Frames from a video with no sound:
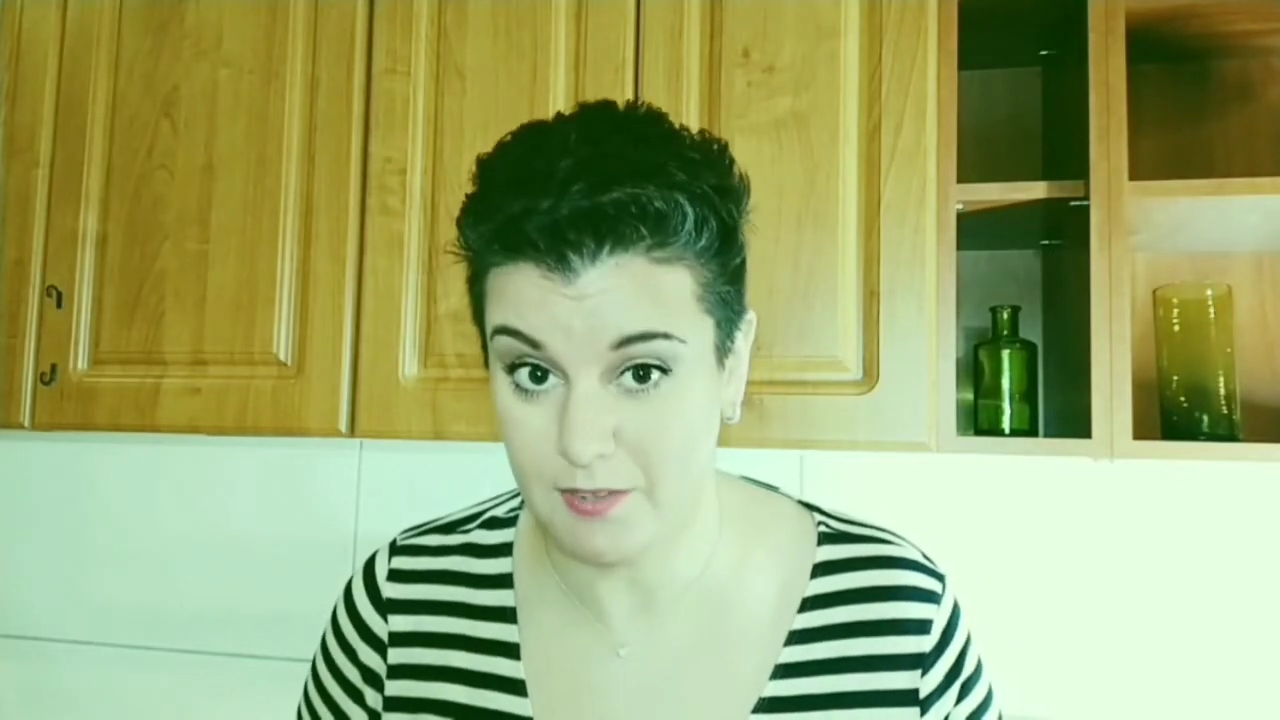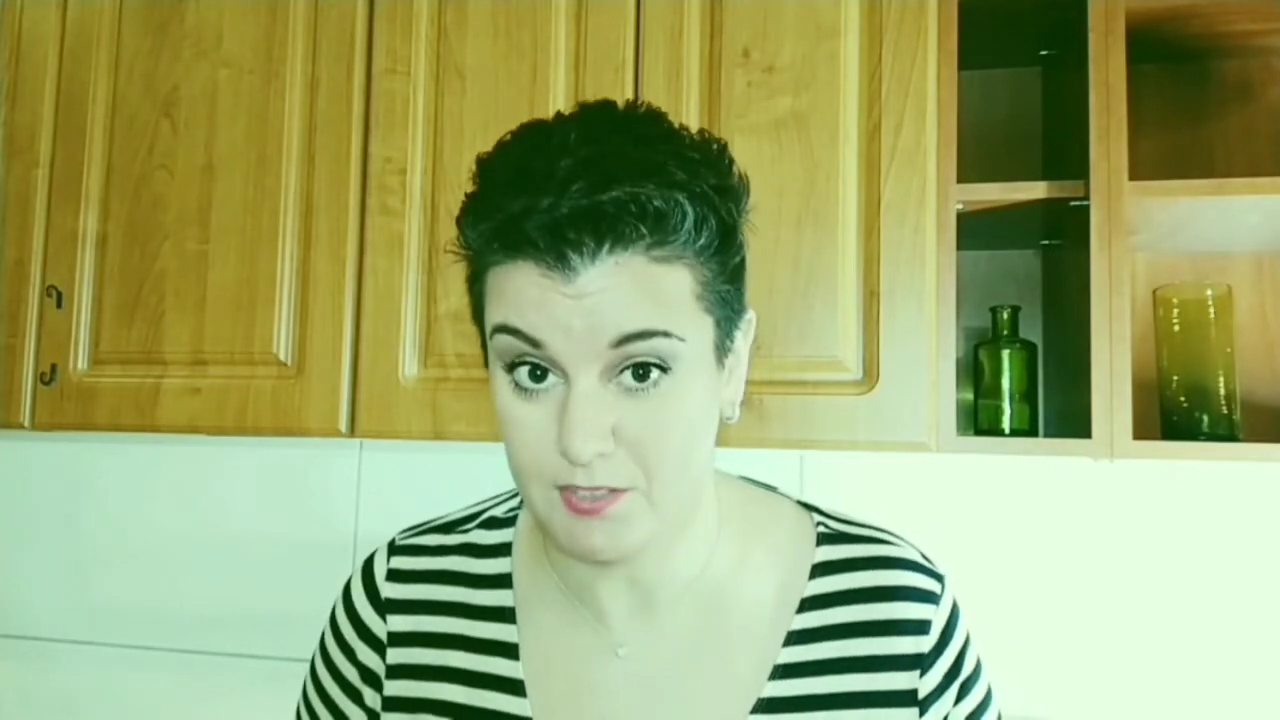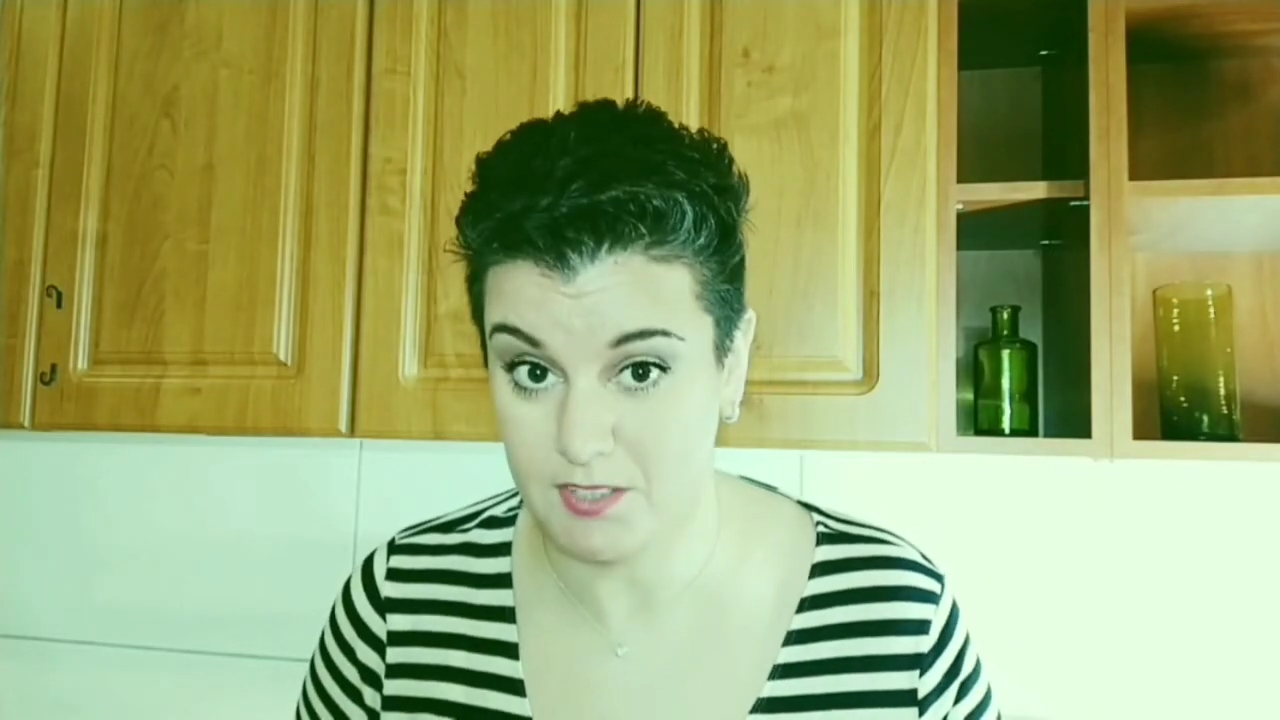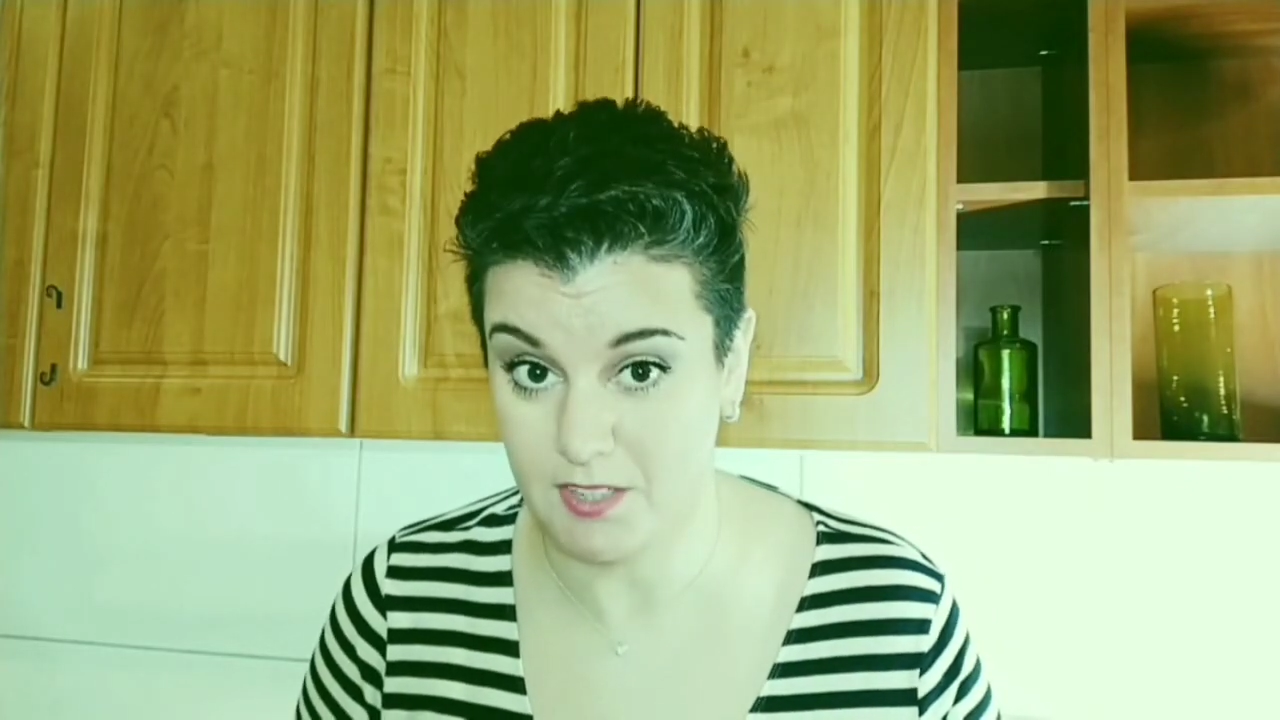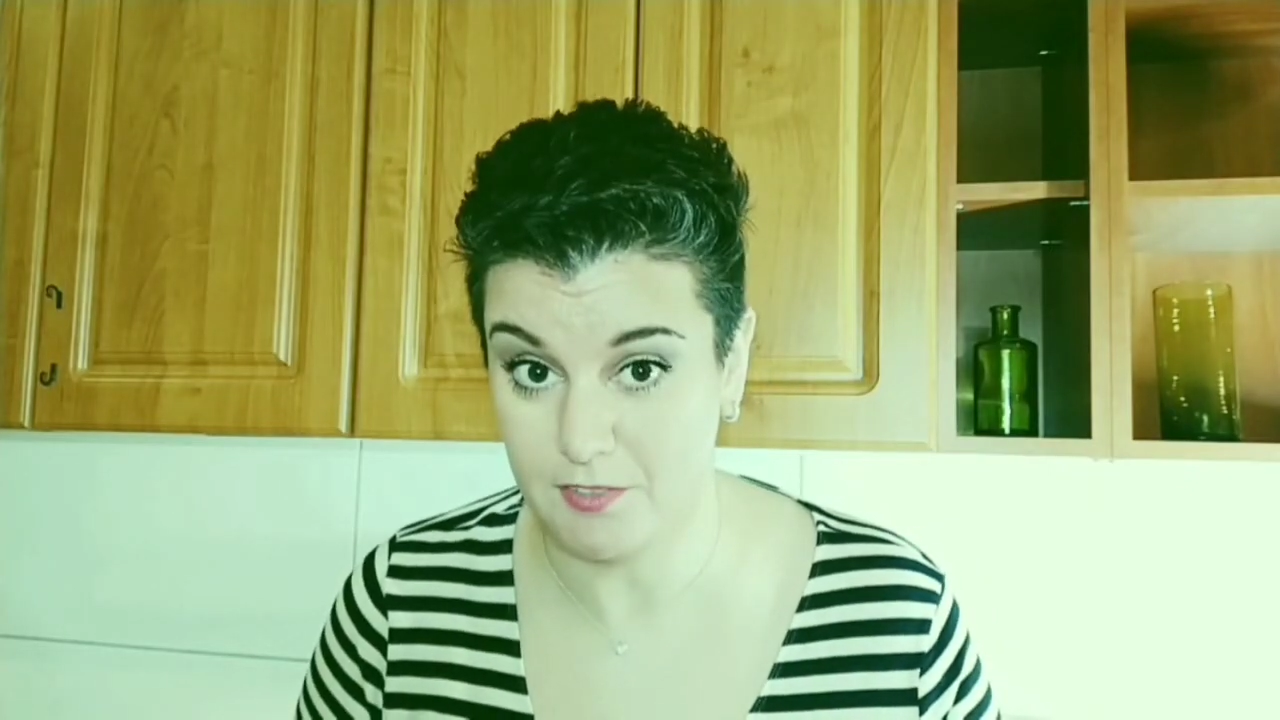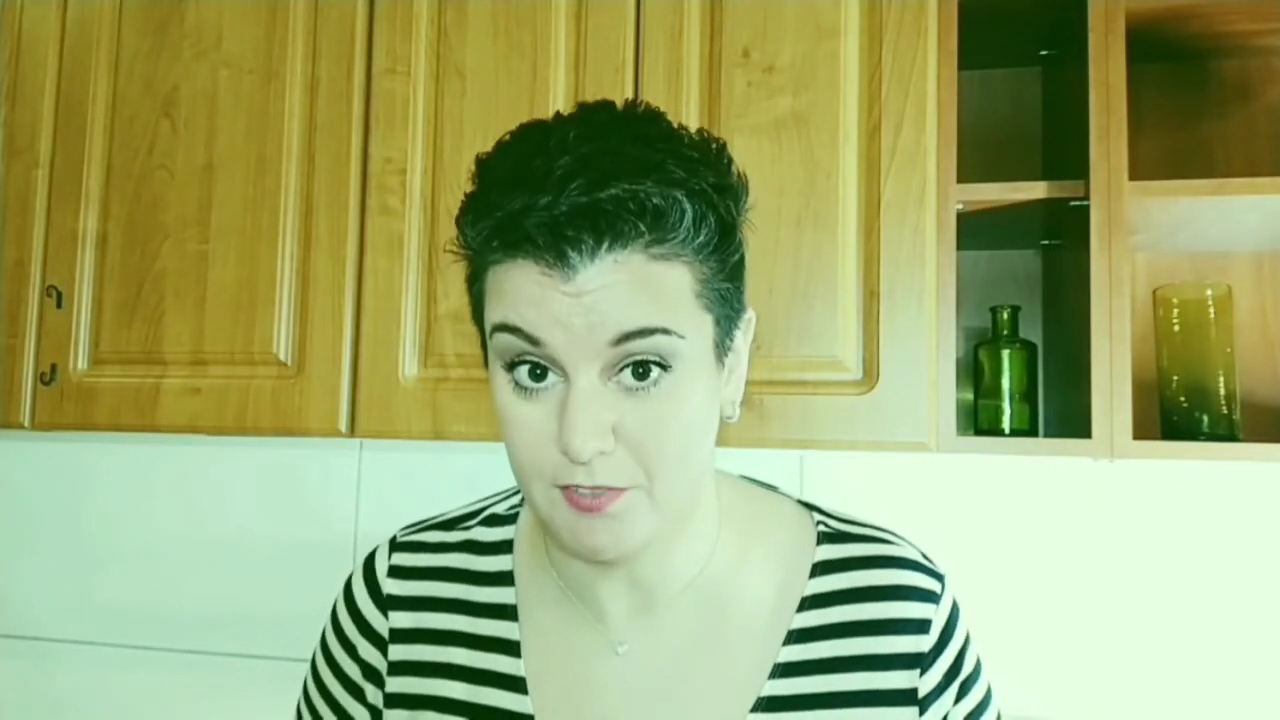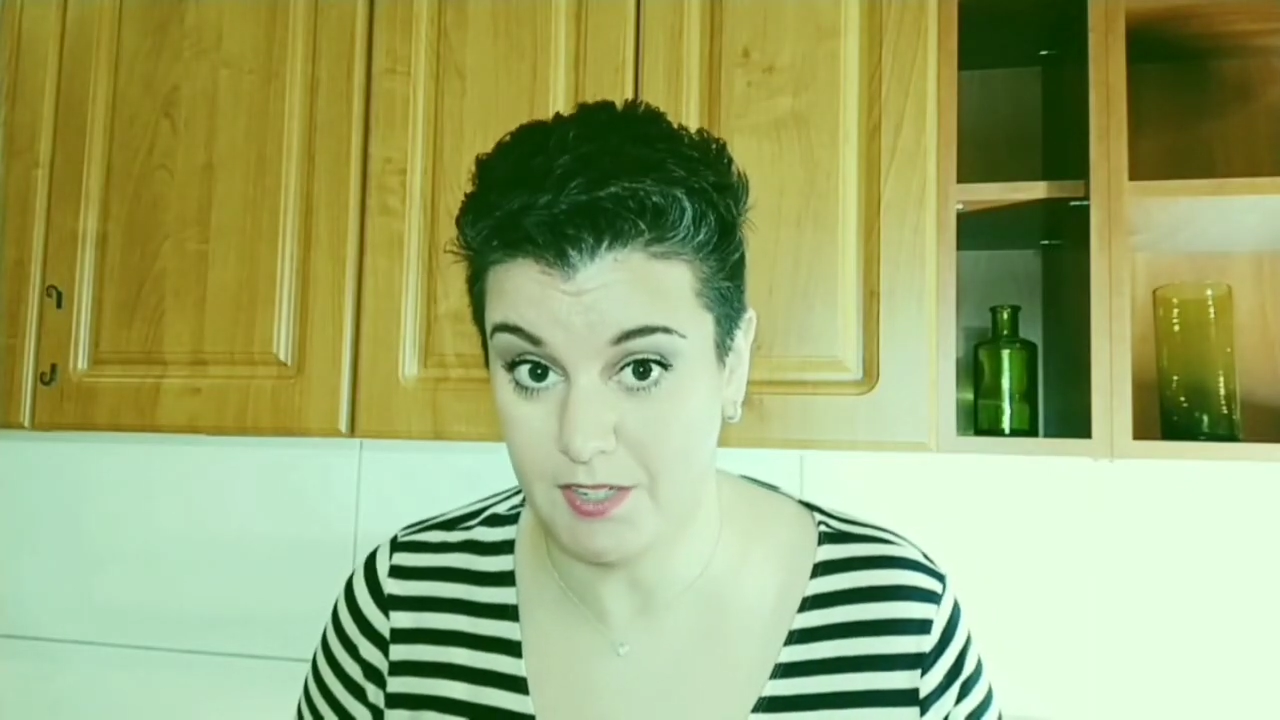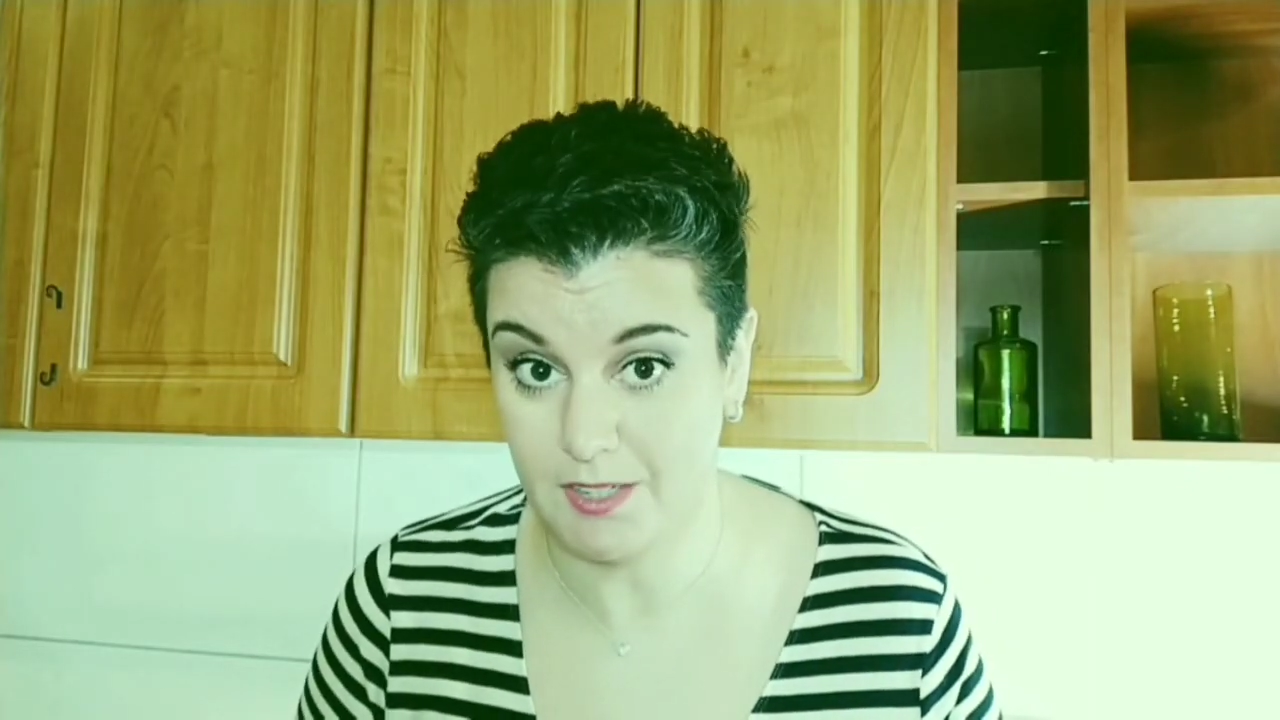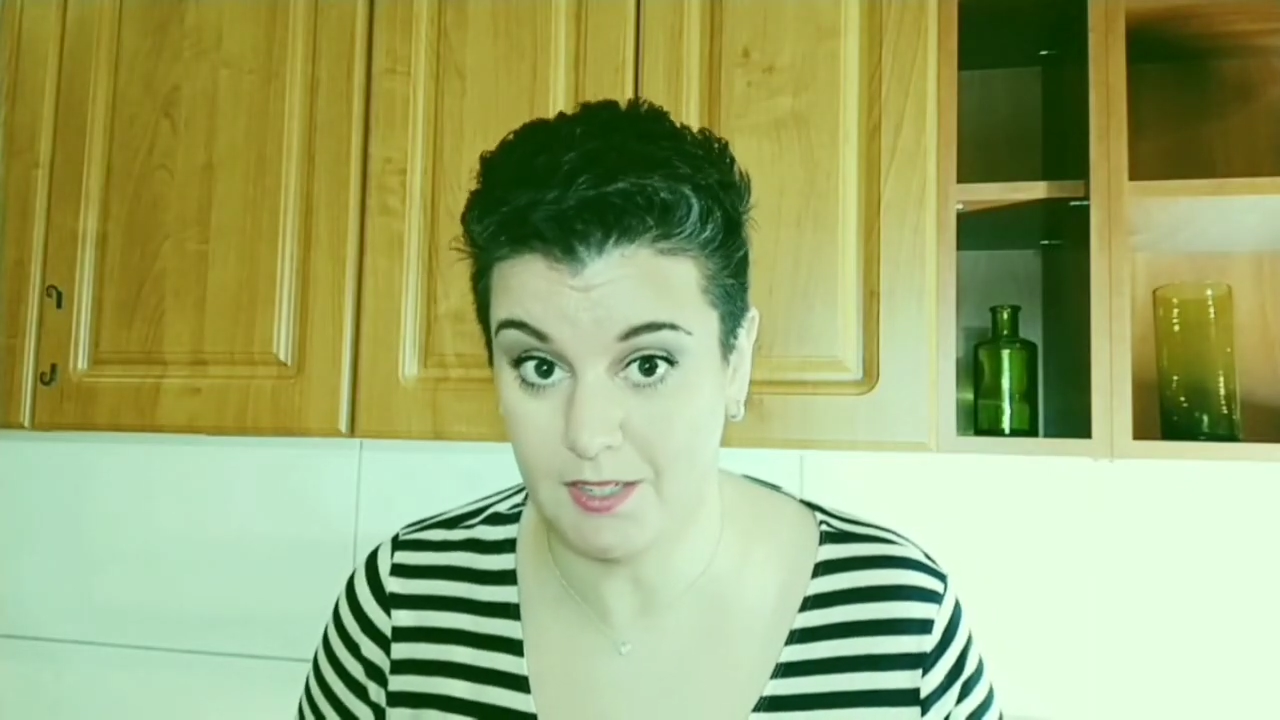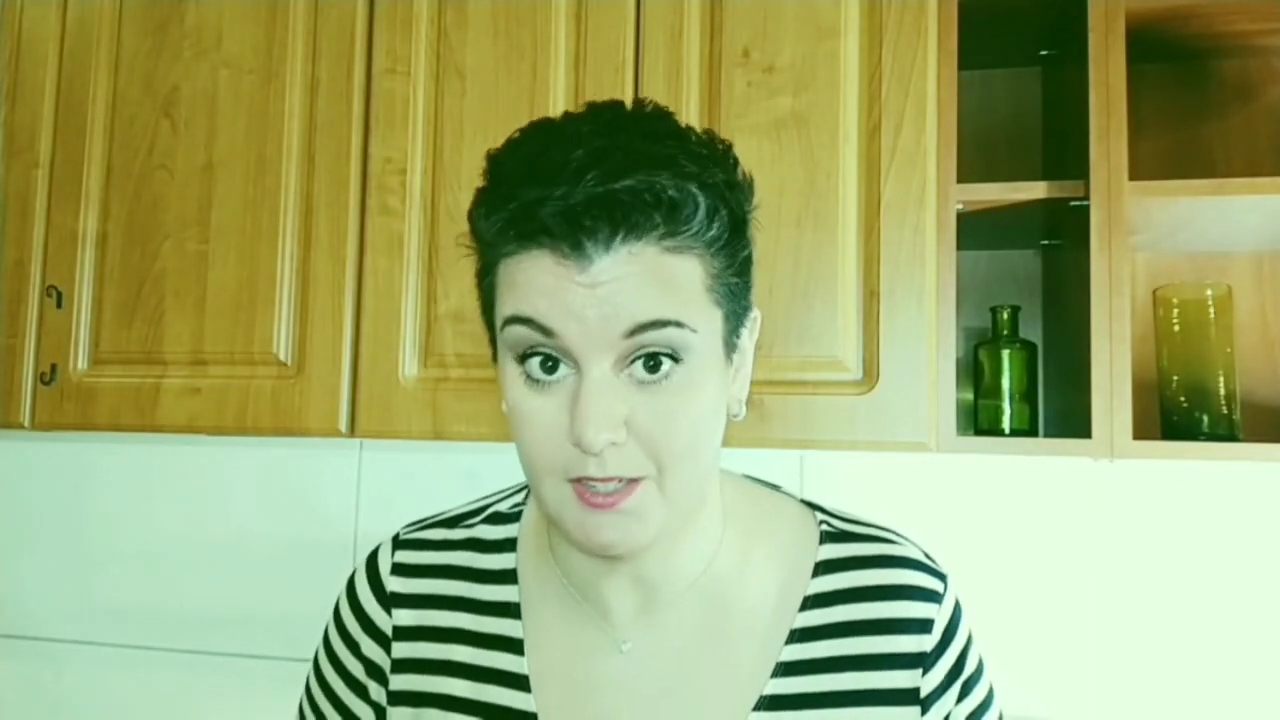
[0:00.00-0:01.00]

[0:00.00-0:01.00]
siphoning